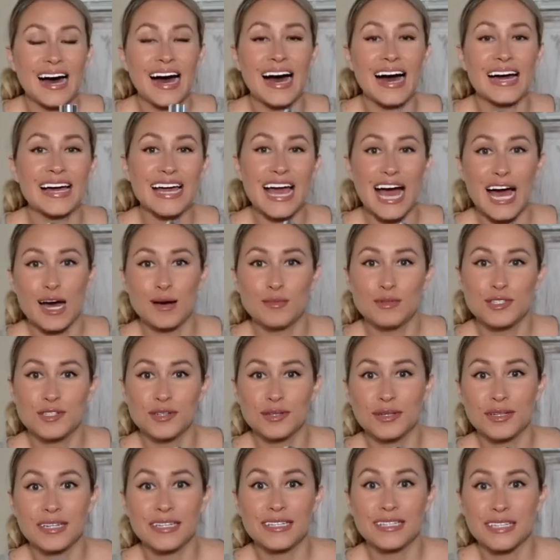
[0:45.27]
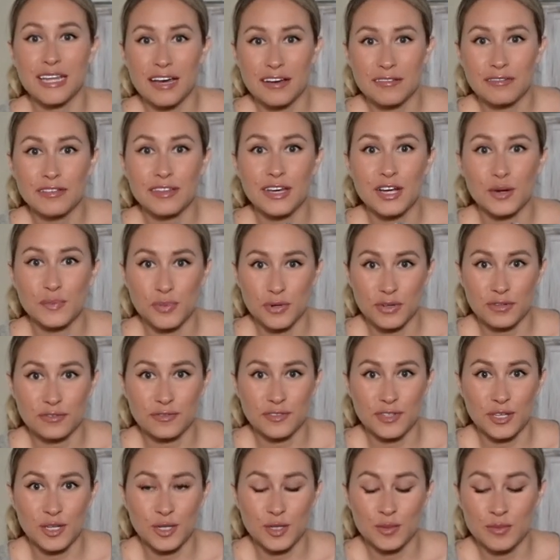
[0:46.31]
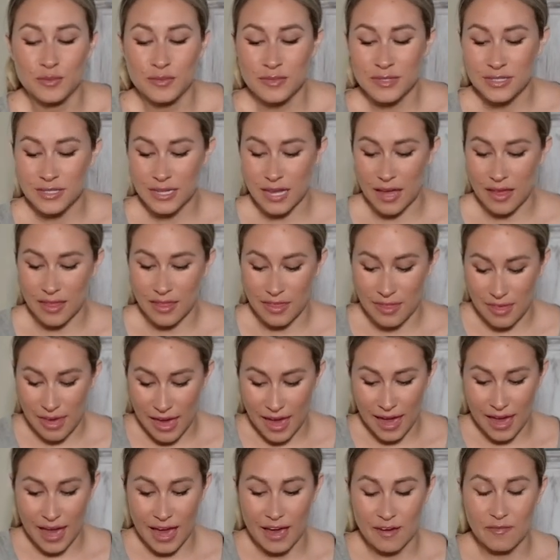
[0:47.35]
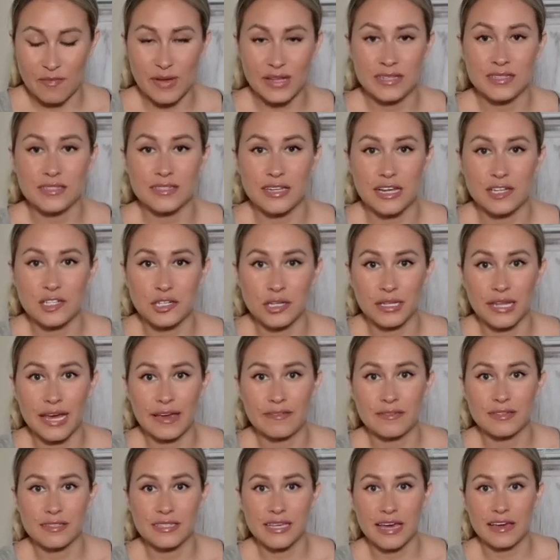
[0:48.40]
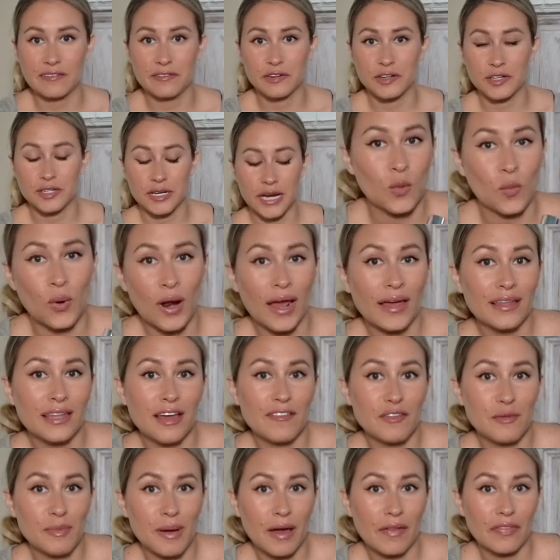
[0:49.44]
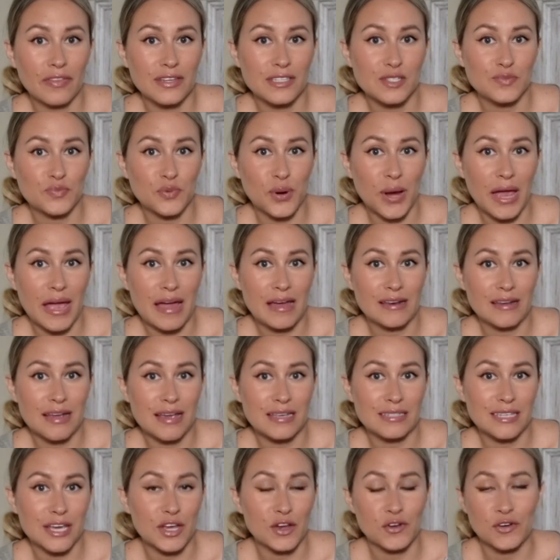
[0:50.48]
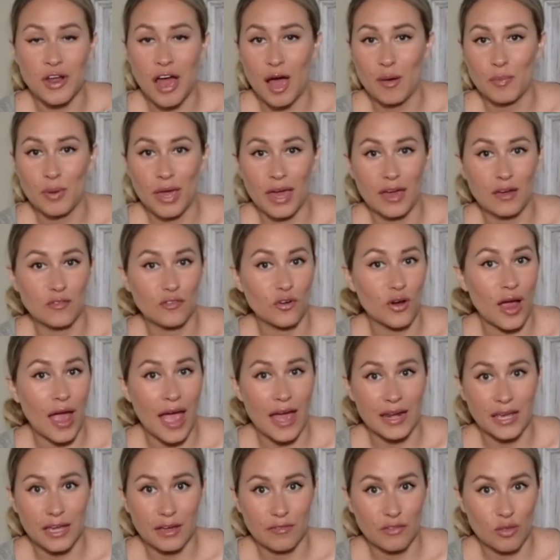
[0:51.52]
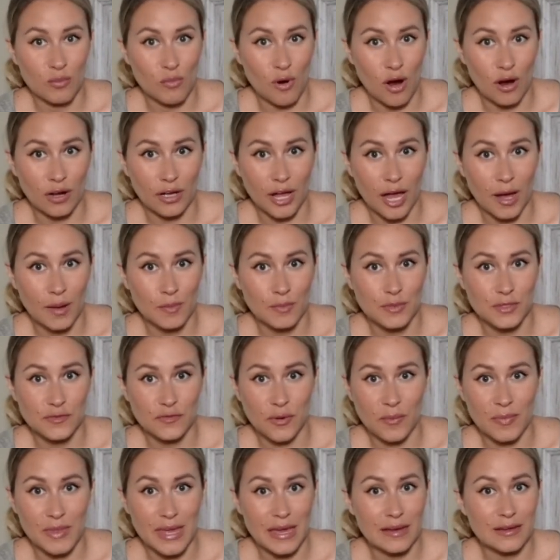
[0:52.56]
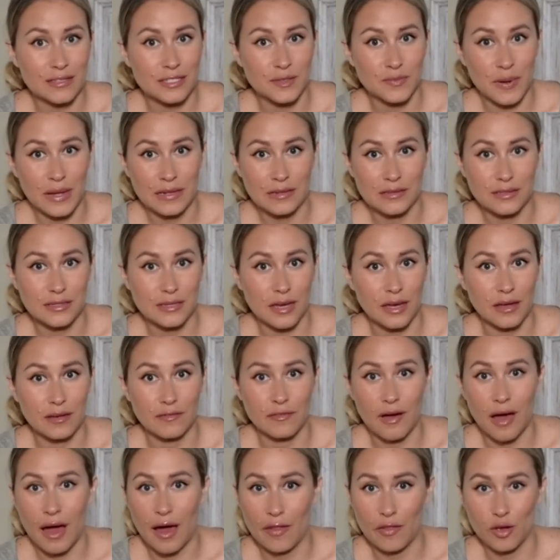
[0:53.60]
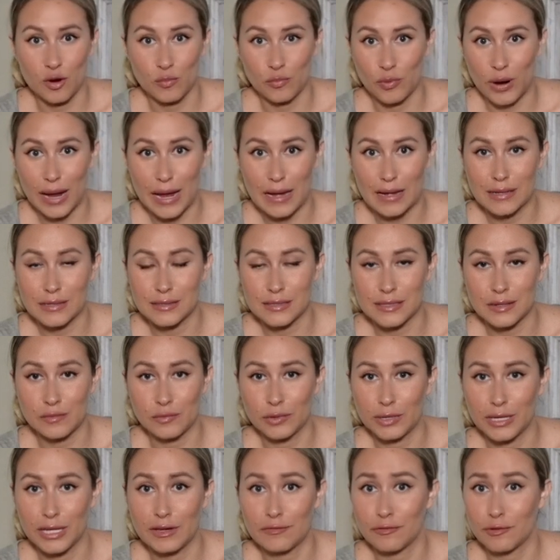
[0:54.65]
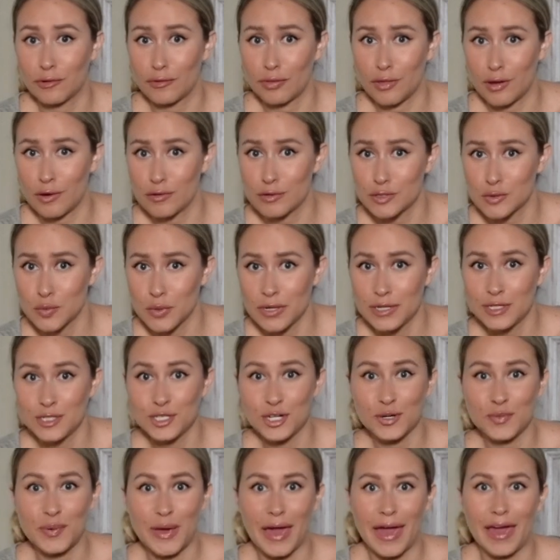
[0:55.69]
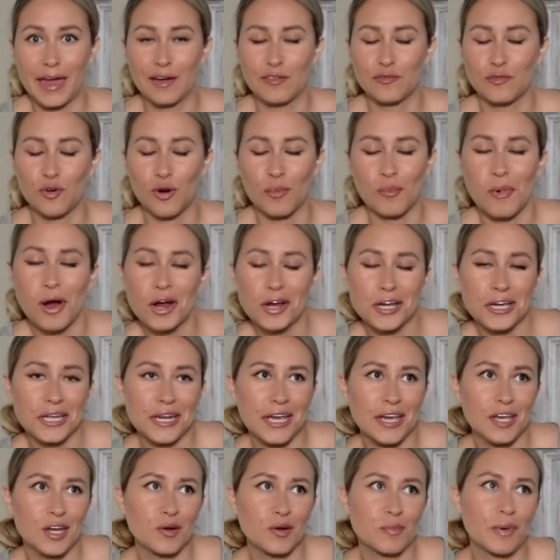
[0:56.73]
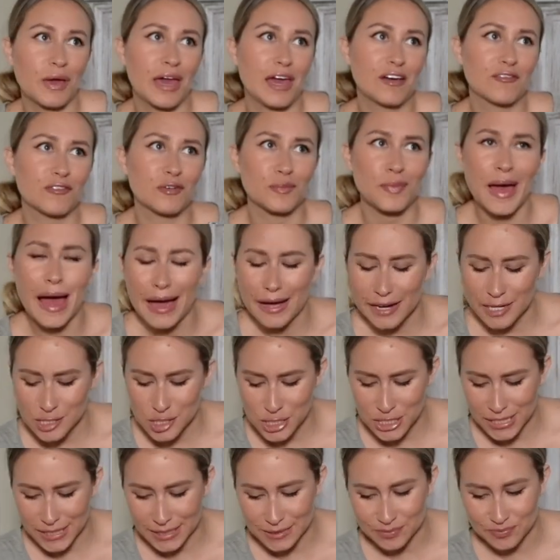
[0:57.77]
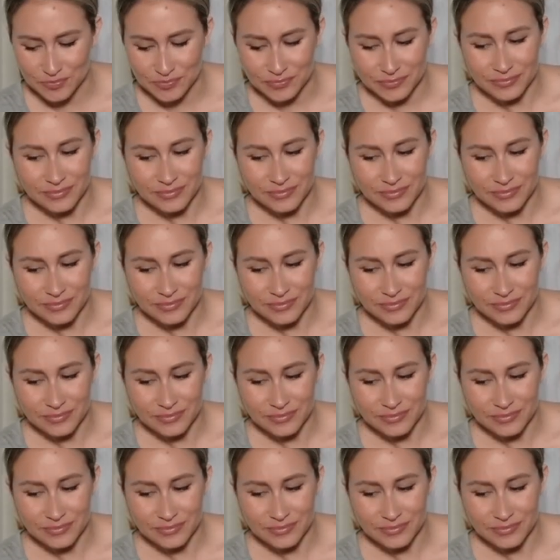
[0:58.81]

I absolutely love their perfumes. They have been such a lifesaver. What I love about this brand is that you're not paying for any of the markups from the expensive other brands. And really for those ones, you're paying for marketing, you're paying for packaging.